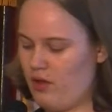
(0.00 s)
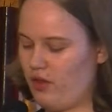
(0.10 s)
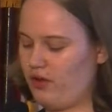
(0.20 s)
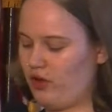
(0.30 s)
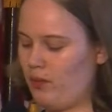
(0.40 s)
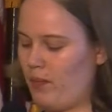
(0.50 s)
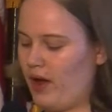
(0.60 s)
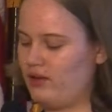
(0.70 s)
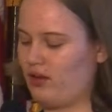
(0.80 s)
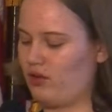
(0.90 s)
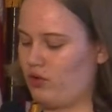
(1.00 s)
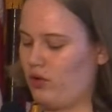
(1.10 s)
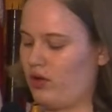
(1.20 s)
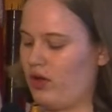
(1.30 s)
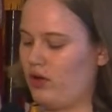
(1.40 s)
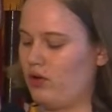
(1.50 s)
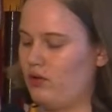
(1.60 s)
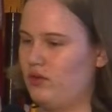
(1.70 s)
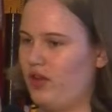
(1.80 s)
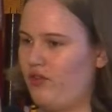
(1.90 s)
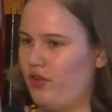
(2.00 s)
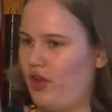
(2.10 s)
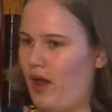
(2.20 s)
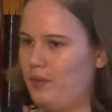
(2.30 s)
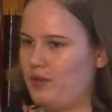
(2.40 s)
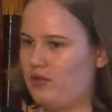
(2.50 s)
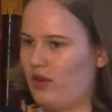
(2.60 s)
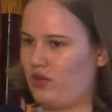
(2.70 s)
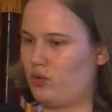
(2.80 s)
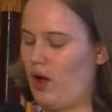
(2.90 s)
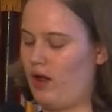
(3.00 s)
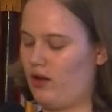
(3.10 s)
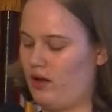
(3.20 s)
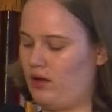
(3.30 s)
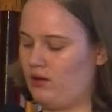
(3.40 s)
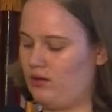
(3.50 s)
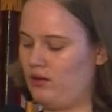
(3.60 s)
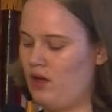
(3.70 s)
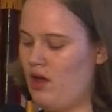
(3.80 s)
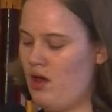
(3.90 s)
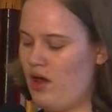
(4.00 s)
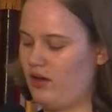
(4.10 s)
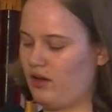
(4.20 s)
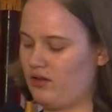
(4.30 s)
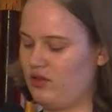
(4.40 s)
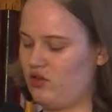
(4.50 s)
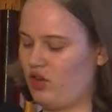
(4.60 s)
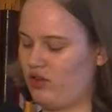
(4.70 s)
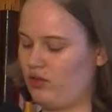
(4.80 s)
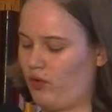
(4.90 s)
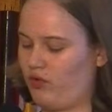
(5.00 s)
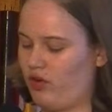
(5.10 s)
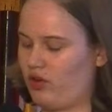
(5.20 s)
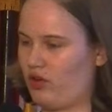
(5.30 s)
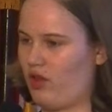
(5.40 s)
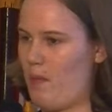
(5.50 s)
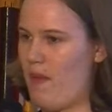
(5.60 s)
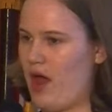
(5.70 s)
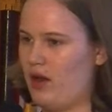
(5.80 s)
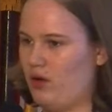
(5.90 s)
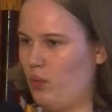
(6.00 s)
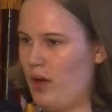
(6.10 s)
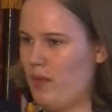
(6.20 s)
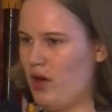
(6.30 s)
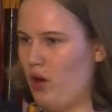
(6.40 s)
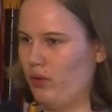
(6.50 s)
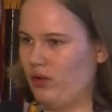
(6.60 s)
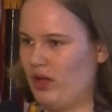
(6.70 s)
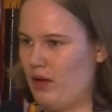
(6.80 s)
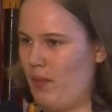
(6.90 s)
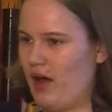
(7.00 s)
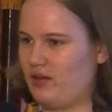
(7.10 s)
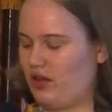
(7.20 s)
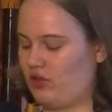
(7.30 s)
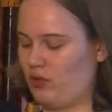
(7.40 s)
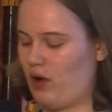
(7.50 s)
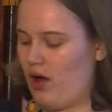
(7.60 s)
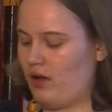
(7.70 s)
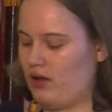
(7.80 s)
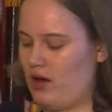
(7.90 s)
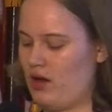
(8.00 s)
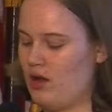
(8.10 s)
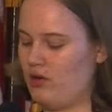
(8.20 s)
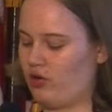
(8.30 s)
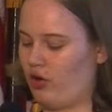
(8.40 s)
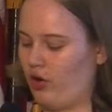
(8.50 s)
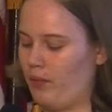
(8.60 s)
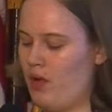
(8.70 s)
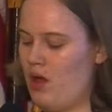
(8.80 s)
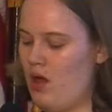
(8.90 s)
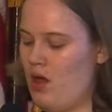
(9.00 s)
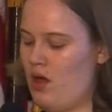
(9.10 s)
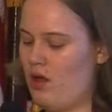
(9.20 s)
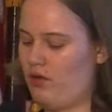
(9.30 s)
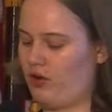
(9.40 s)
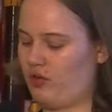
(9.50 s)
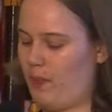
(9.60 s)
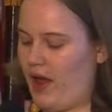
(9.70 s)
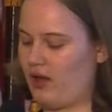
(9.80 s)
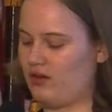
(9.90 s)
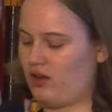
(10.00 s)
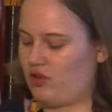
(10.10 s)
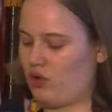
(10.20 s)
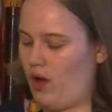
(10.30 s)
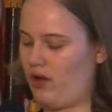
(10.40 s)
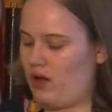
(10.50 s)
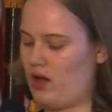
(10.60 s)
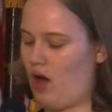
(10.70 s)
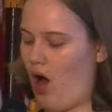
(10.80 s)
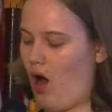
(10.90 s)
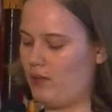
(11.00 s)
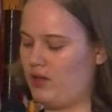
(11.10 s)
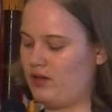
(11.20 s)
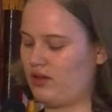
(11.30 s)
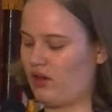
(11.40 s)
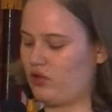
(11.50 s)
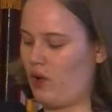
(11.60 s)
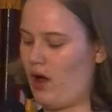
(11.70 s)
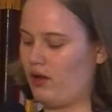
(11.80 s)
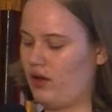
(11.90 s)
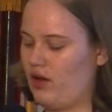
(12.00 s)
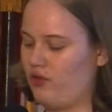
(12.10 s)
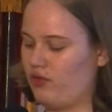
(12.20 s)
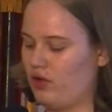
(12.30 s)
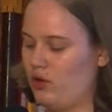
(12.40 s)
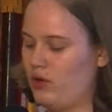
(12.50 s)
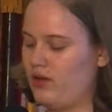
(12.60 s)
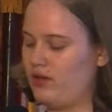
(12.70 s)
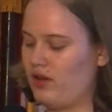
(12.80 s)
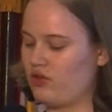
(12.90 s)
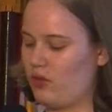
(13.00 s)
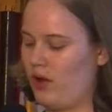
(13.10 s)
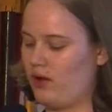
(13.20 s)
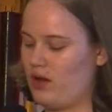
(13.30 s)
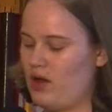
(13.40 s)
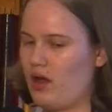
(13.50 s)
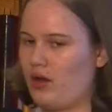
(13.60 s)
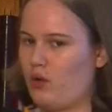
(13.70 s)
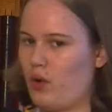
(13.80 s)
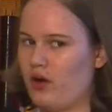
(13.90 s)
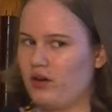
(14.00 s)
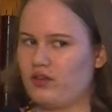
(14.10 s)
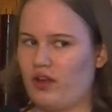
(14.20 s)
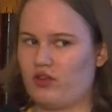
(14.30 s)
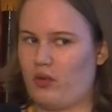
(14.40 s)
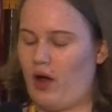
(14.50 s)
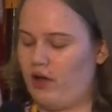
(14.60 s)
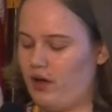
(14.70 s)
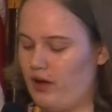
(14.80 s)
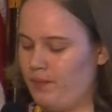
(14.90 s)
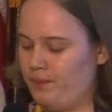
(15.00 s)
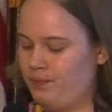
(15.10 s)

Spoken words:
The term bisexual can include several types of sexualities. It doesn't just refer to the men and women only bisexuality term. There's pansexuality, omnisexuality, fluid sexuality, and queer sexuality.